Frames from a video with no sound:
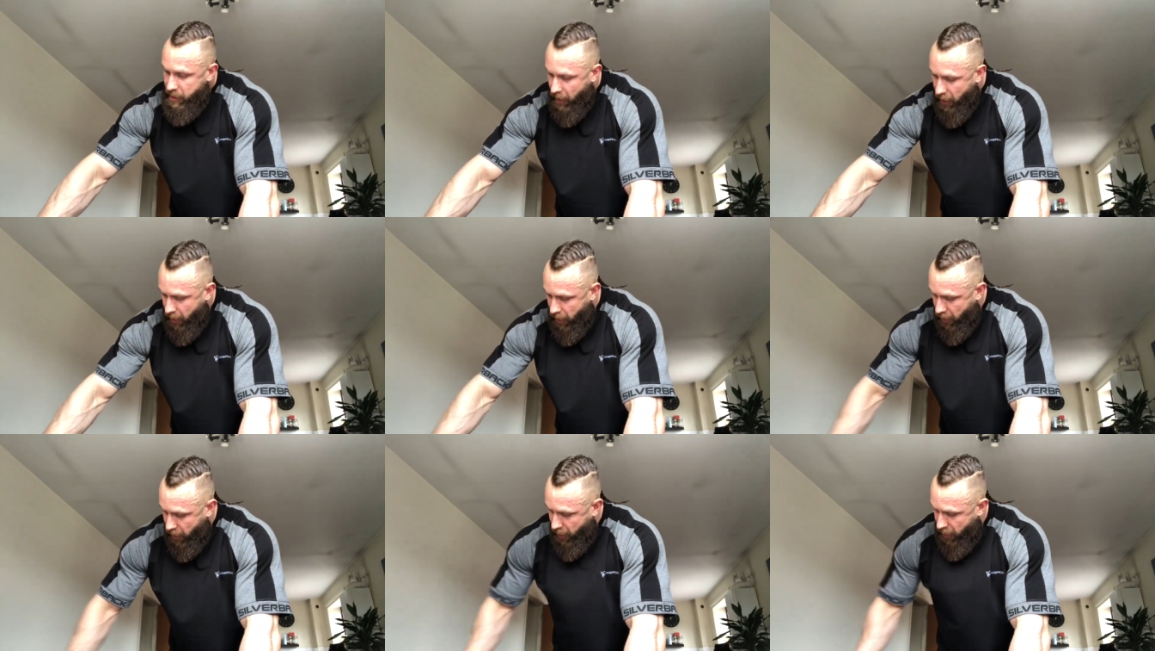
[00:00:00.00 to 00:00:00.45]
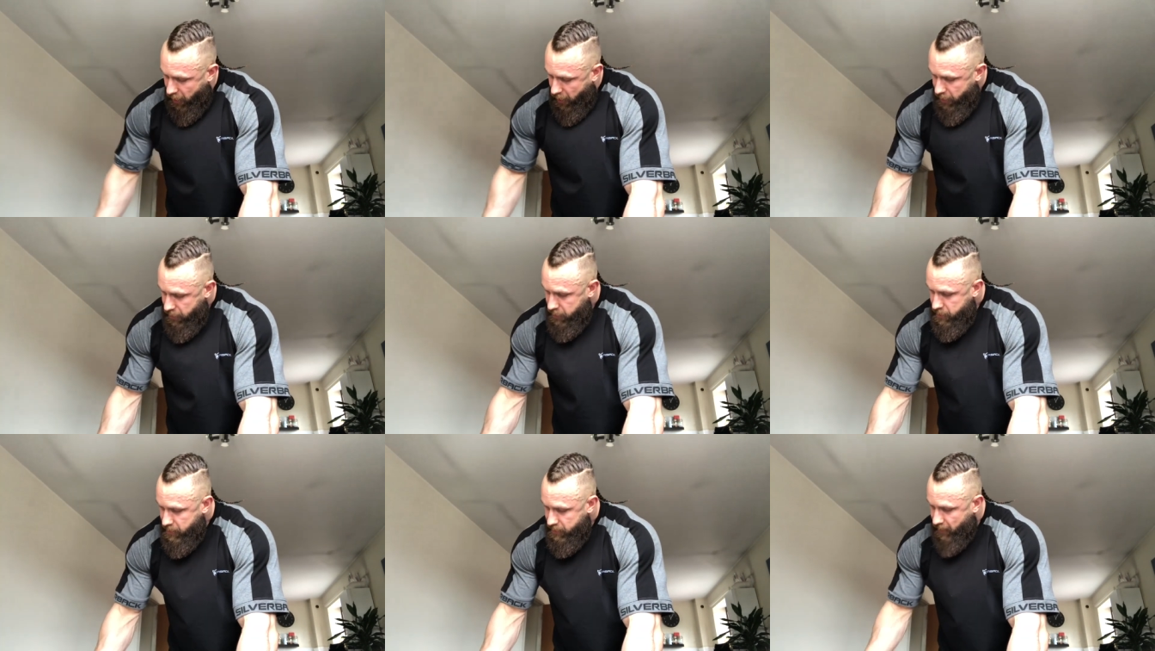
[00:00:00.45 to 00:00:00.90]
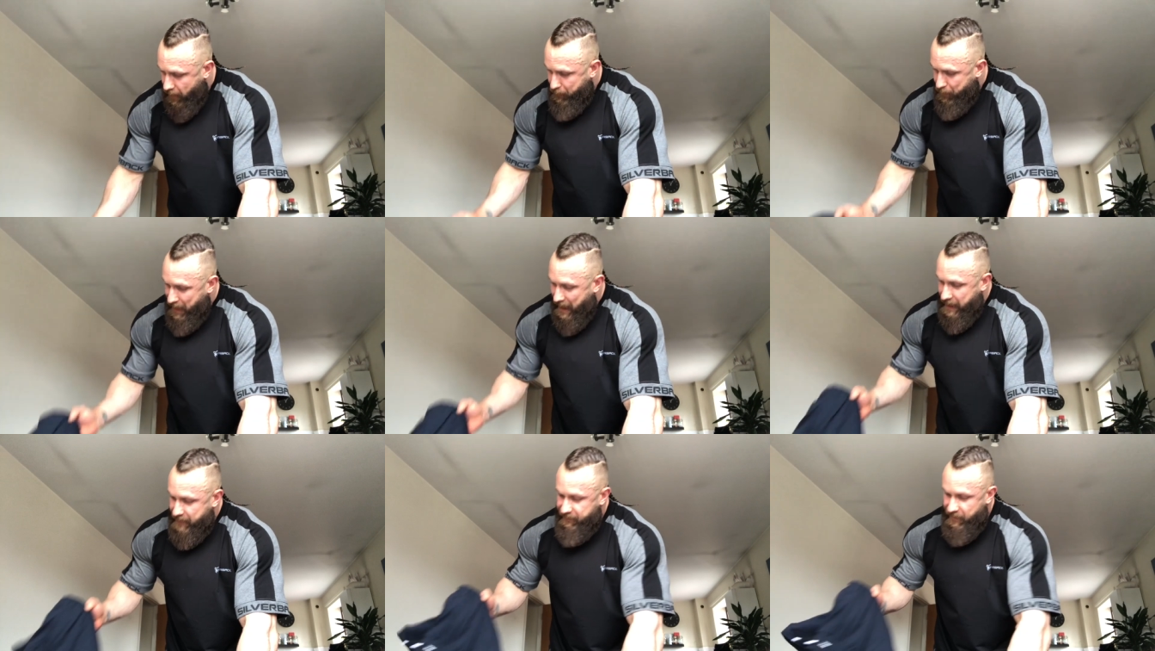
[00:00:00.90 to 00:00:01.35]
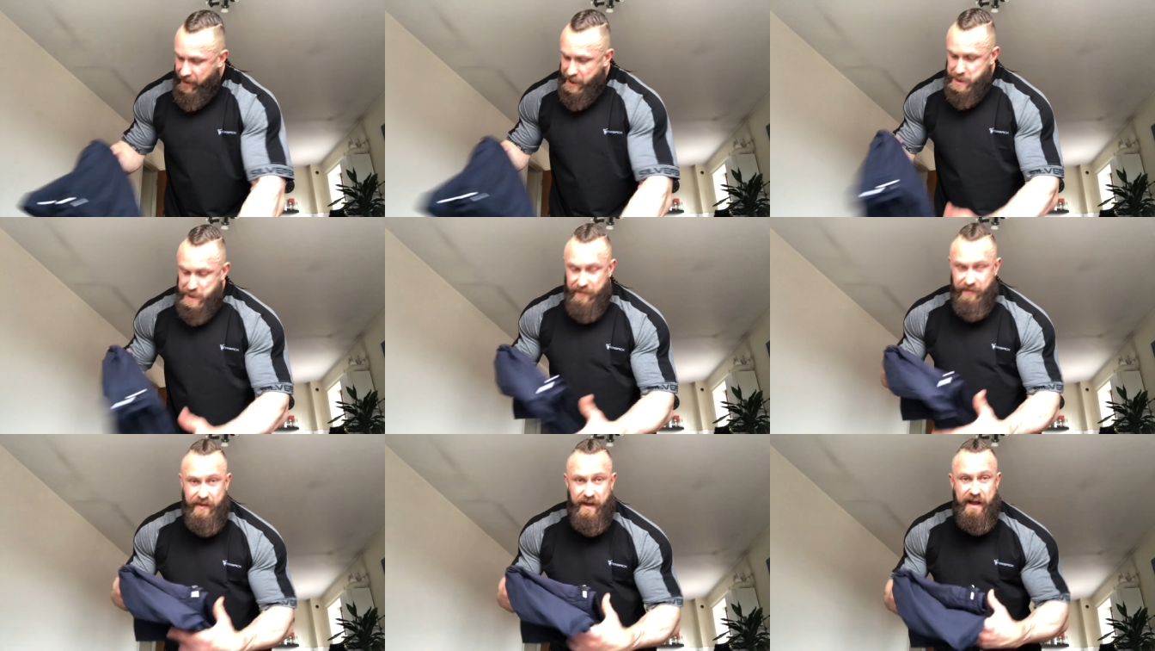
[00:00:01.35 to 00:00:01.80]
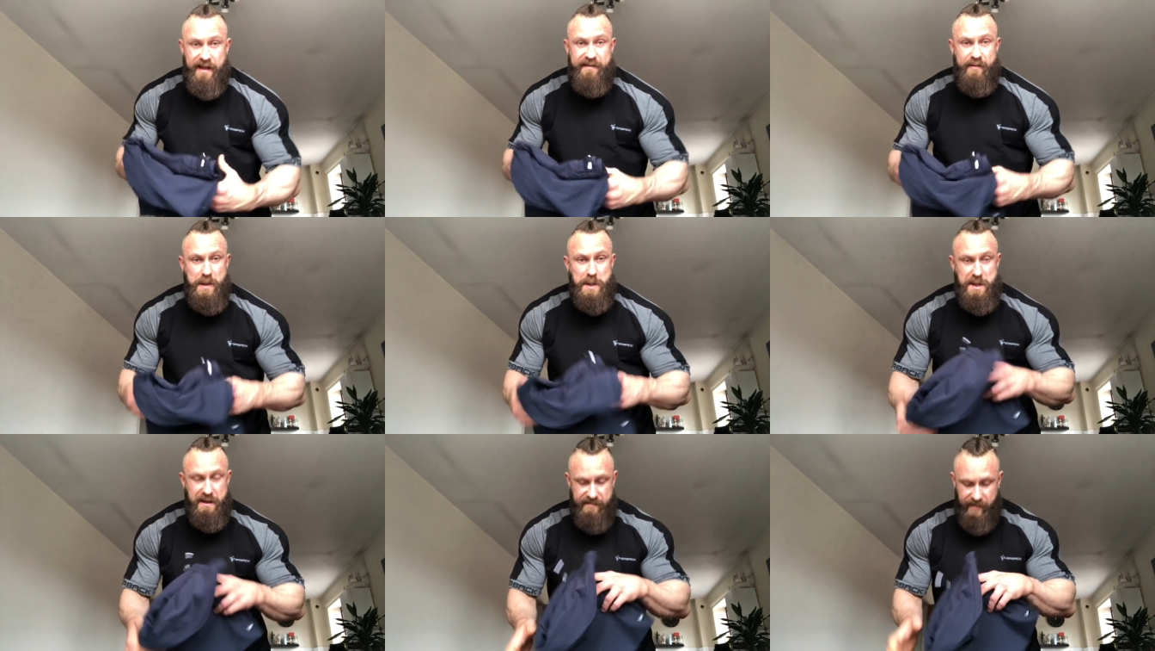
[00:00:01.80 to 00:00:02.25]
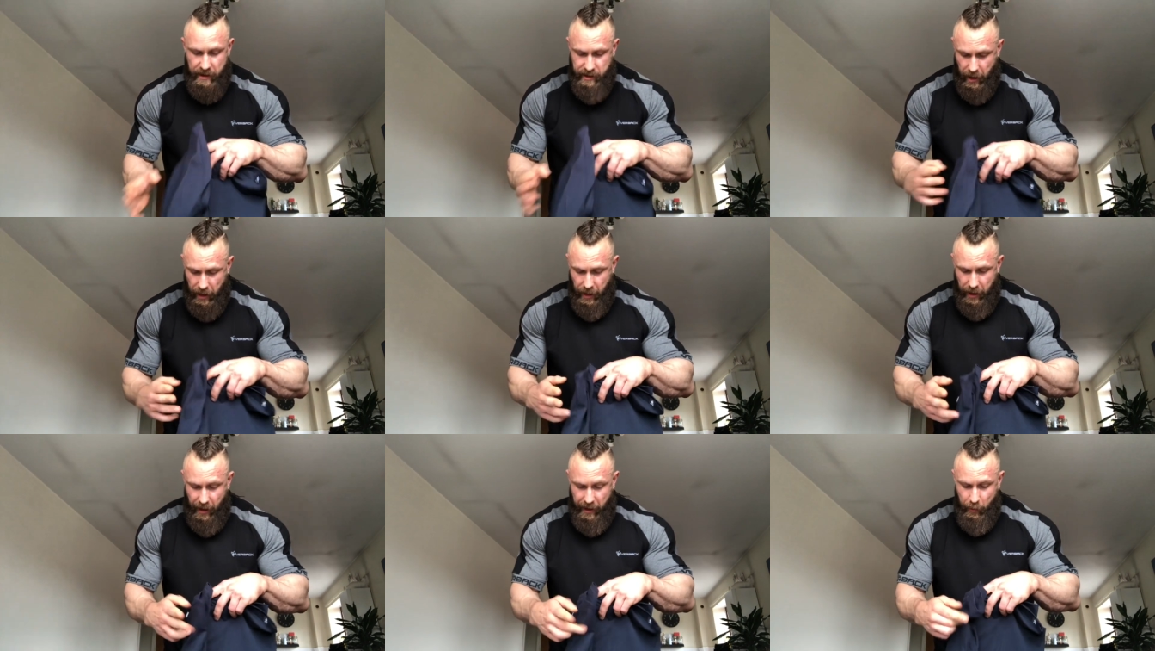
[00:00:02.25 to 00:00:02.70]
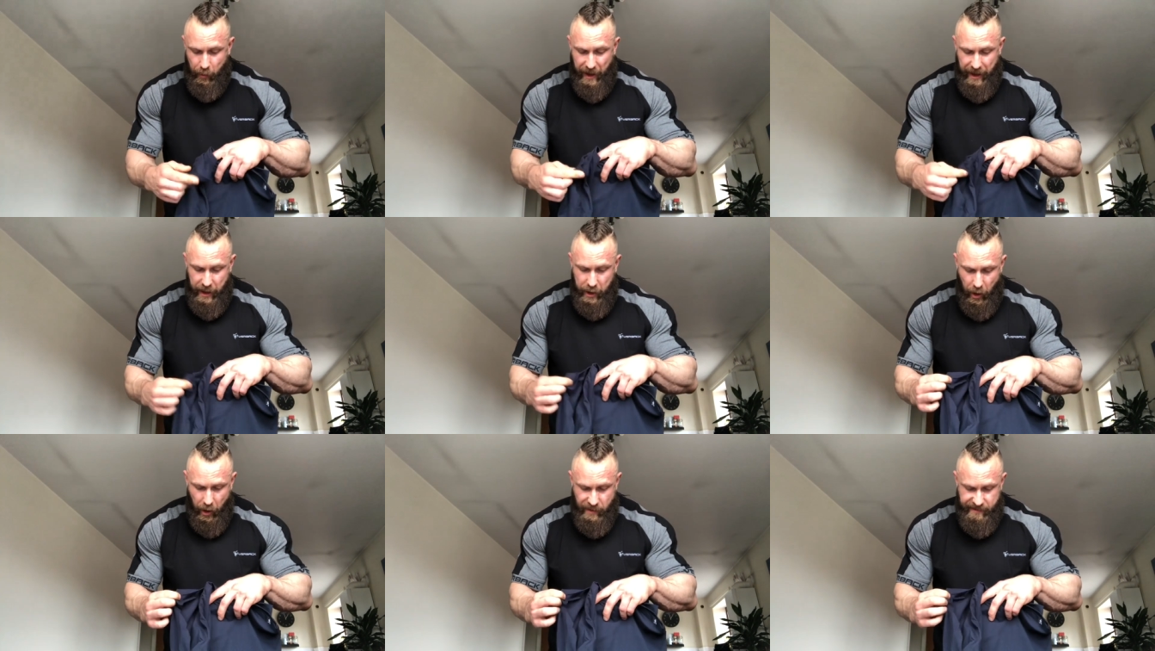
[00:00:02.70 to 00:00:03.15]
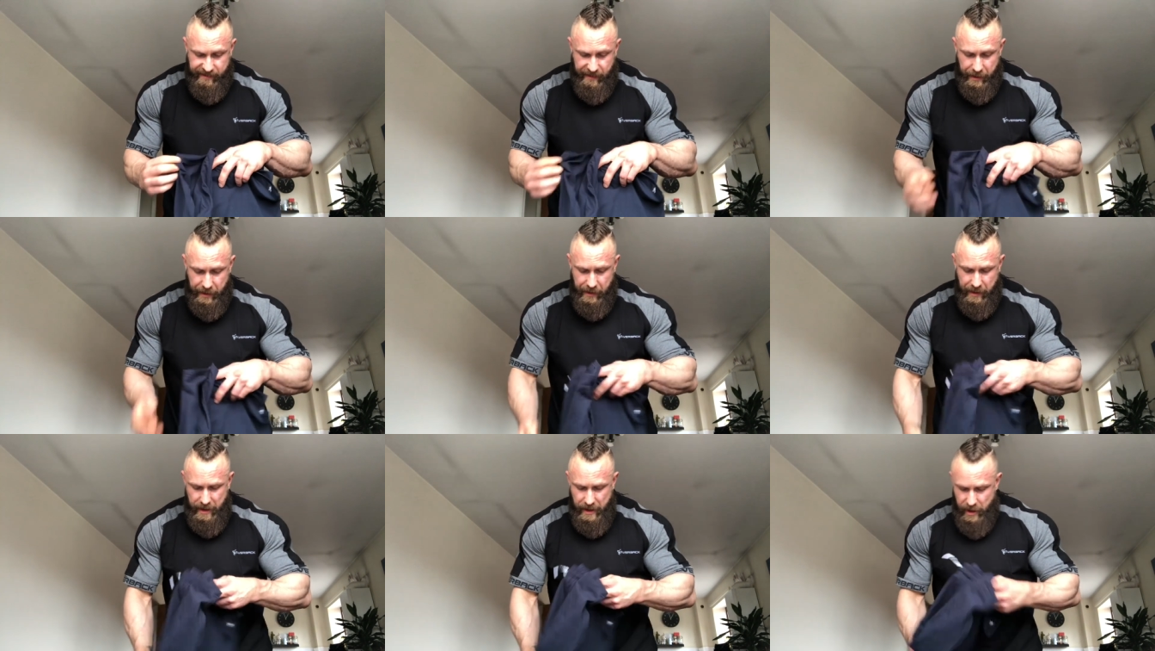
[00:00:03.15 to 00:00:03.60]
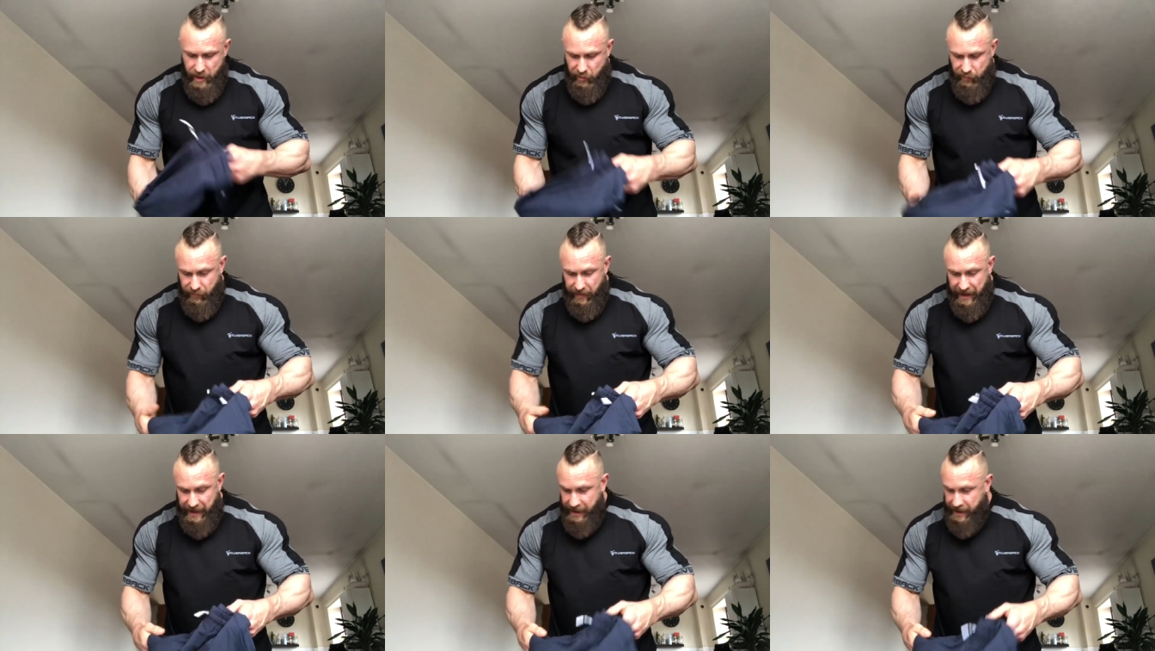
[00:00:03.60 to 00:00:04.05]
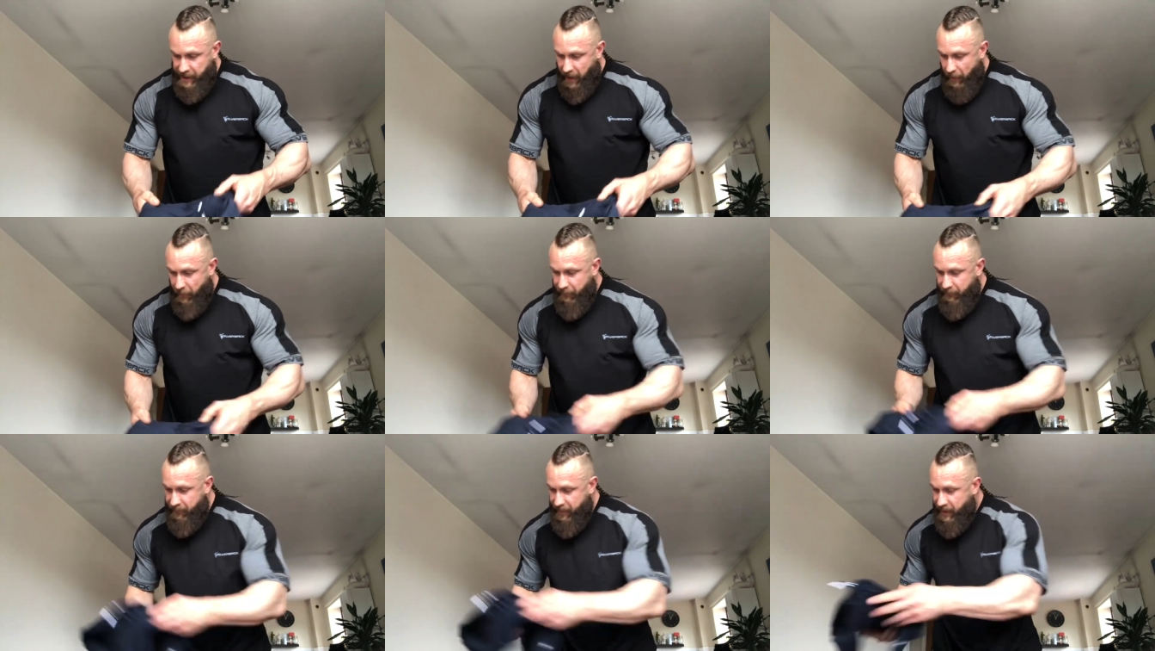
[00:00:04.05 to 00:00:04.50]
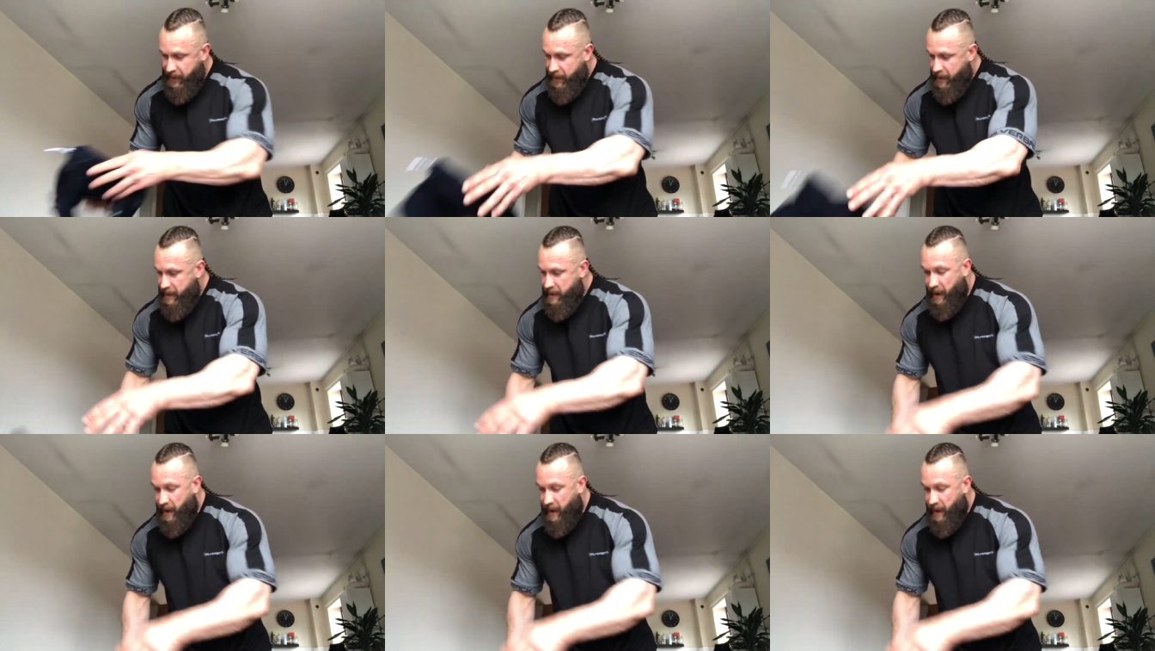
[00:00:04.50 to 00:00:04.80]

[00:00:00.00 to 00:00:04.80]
are a black version of this, which is like a lightweight cotton, really comfy.